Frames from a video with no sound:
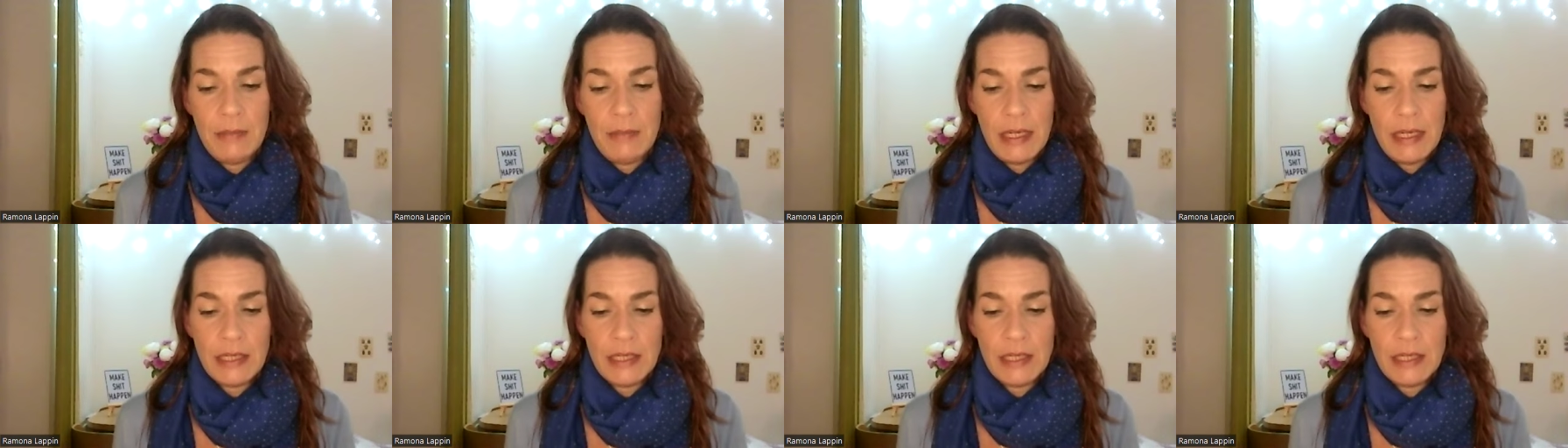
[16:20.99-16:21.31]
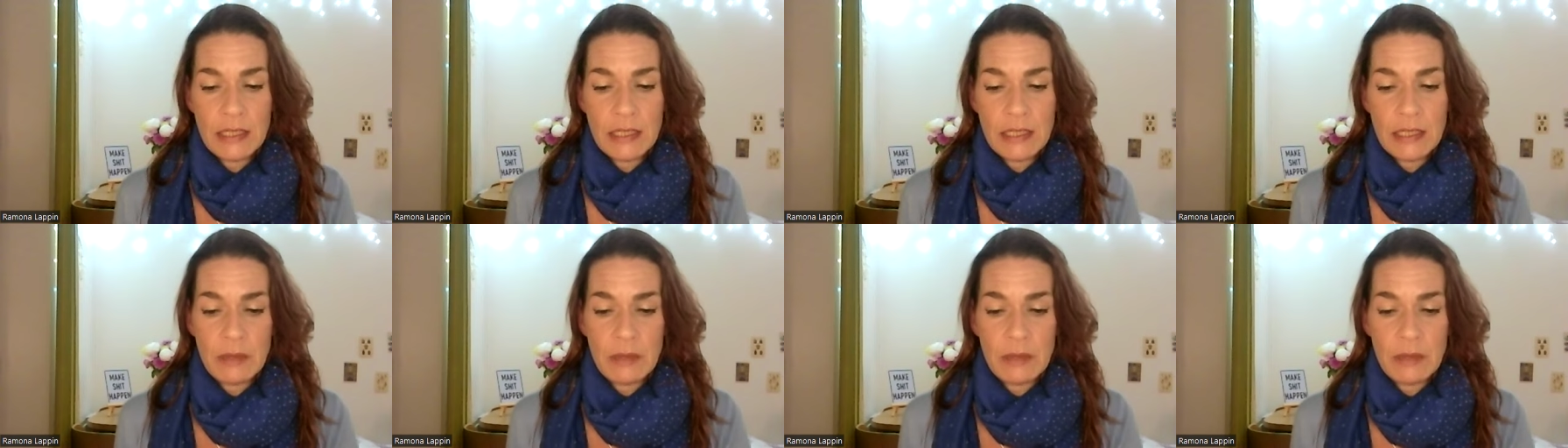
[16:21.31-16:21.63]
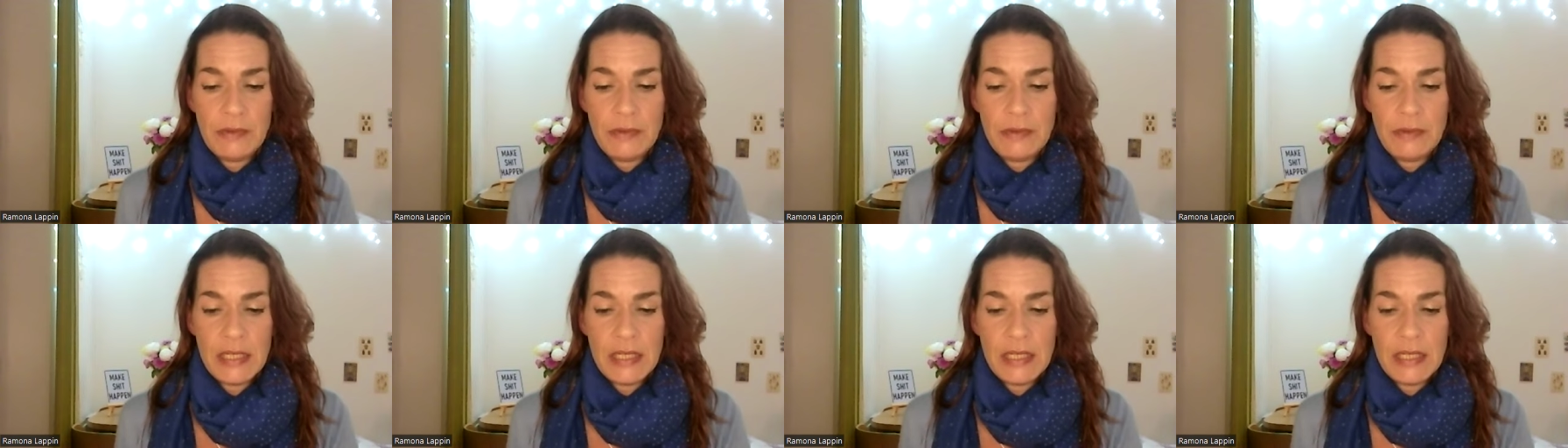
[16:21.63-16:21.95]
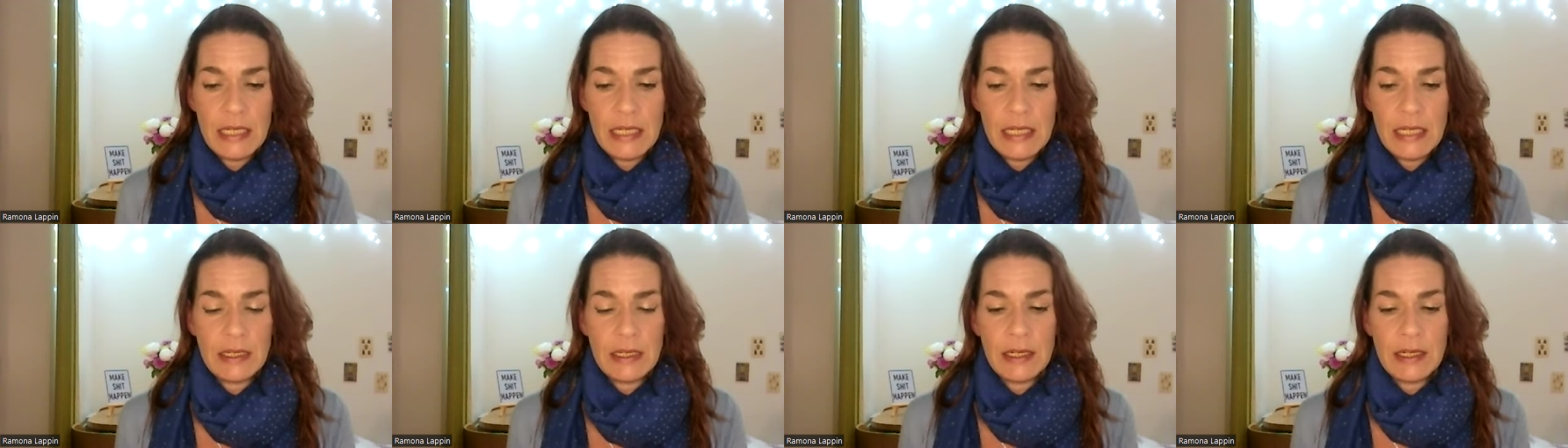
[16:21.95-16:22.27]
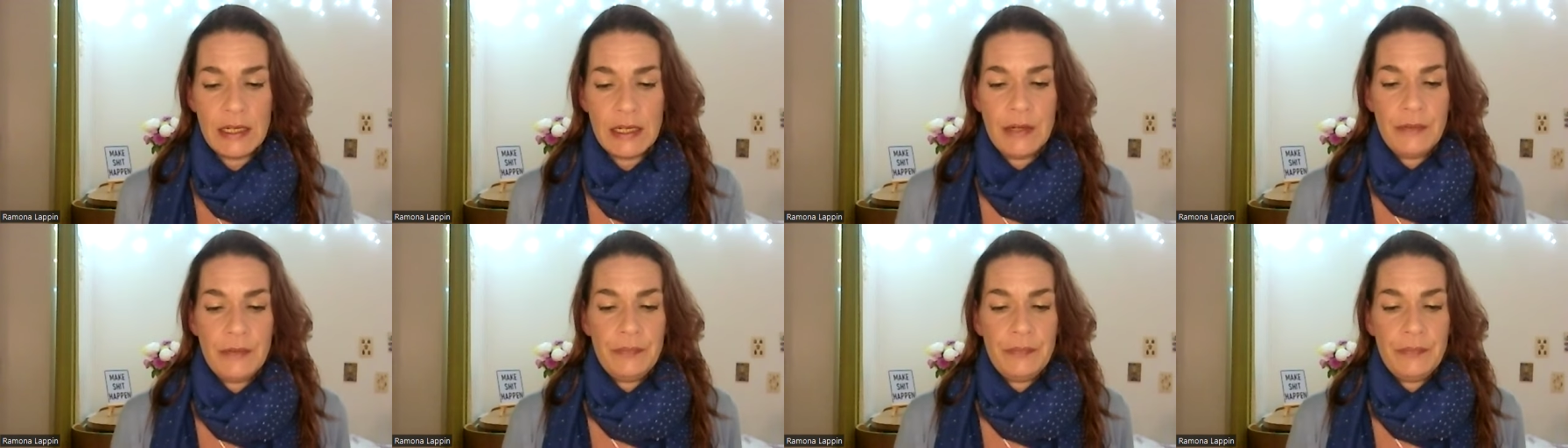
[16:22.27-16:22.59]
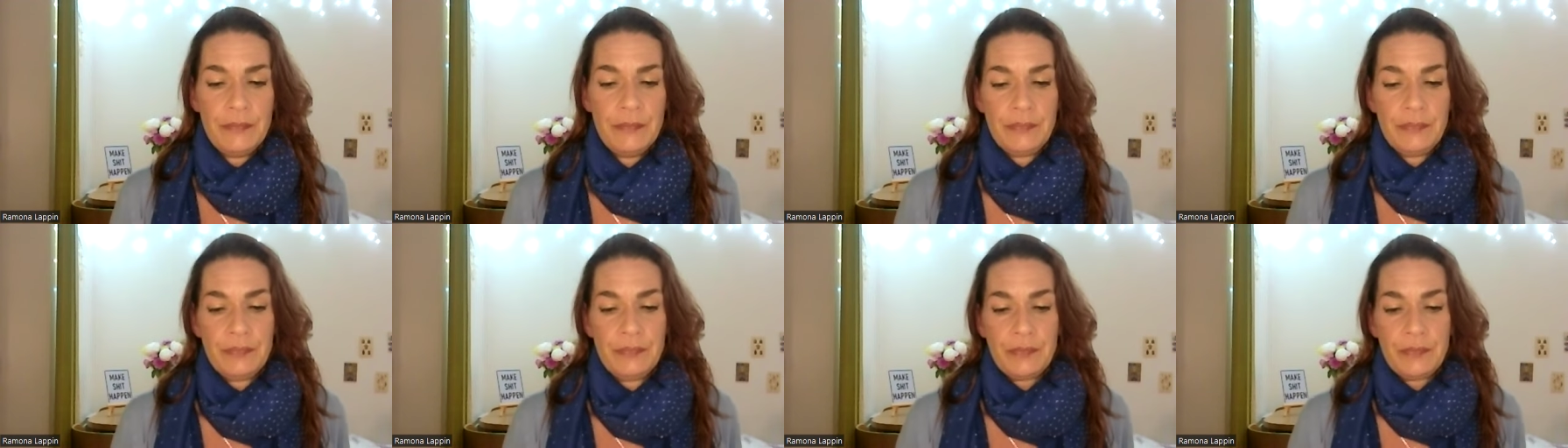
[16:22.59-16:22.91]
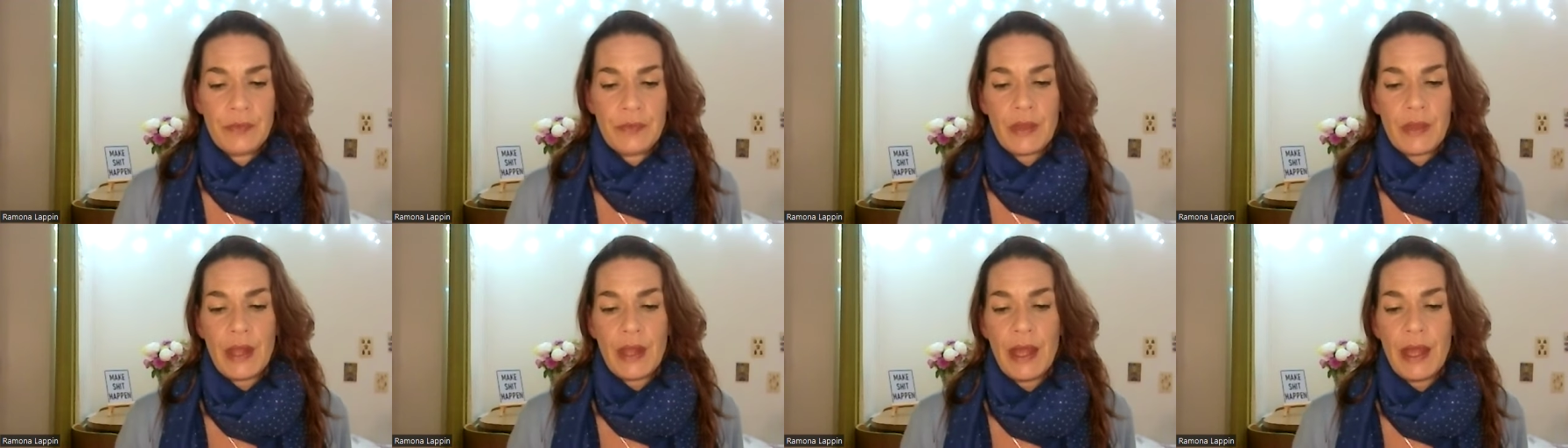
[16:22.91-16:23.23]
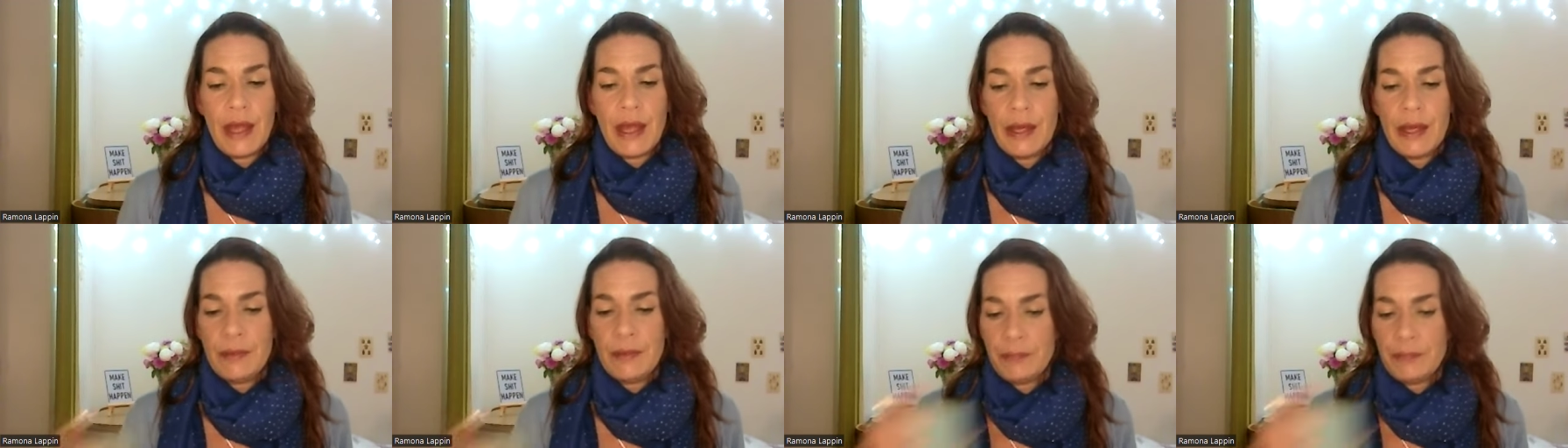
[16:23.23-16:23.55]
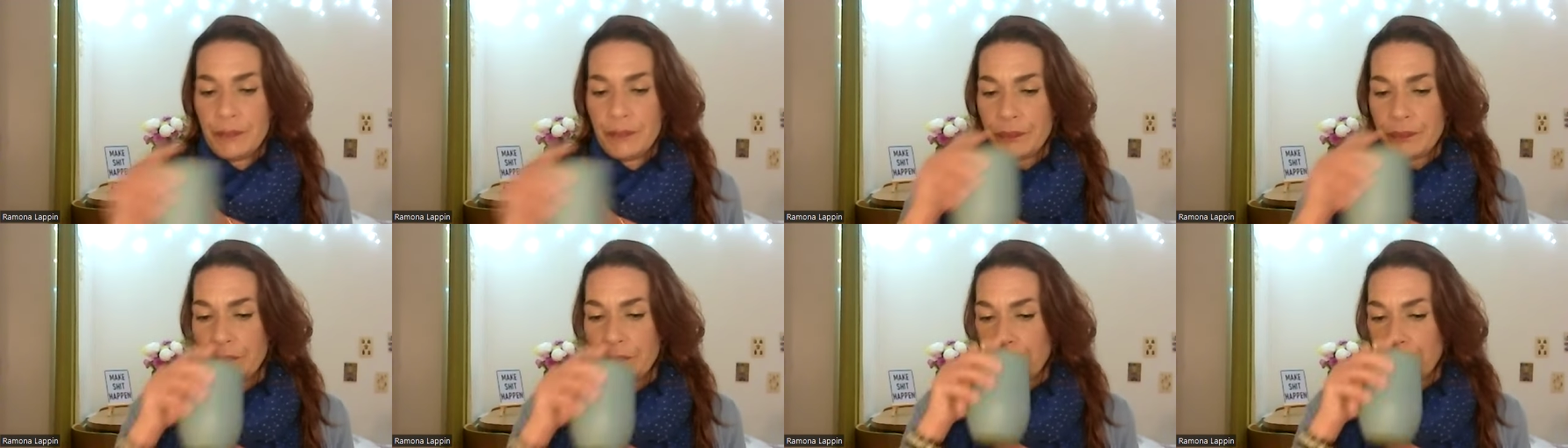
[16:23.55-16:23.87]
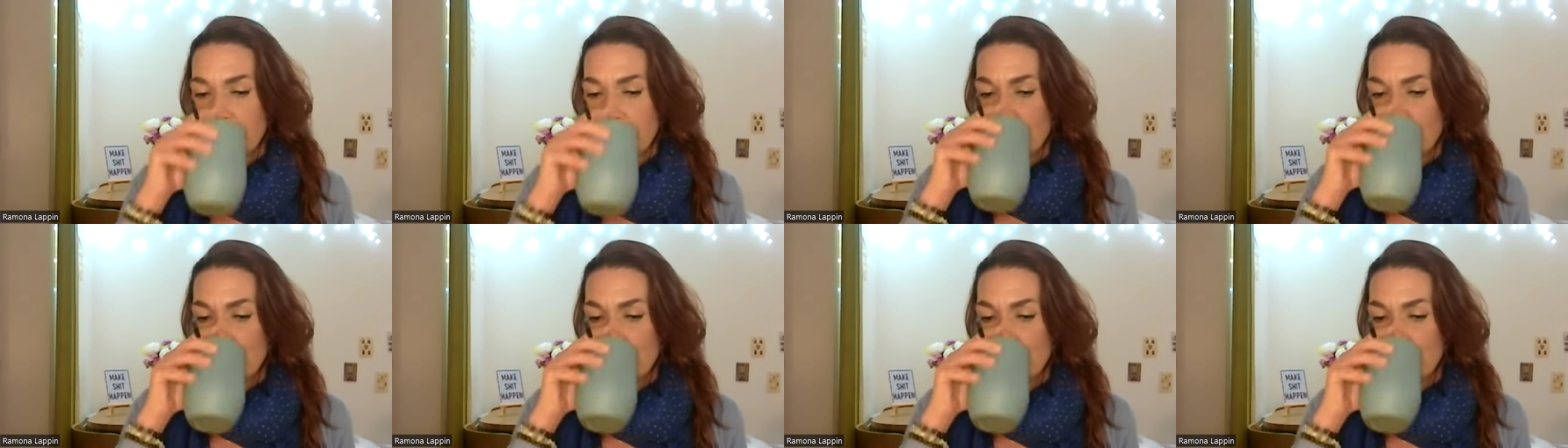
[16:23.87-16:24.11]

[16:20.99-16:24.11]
I mean, that's what we've seen. Um,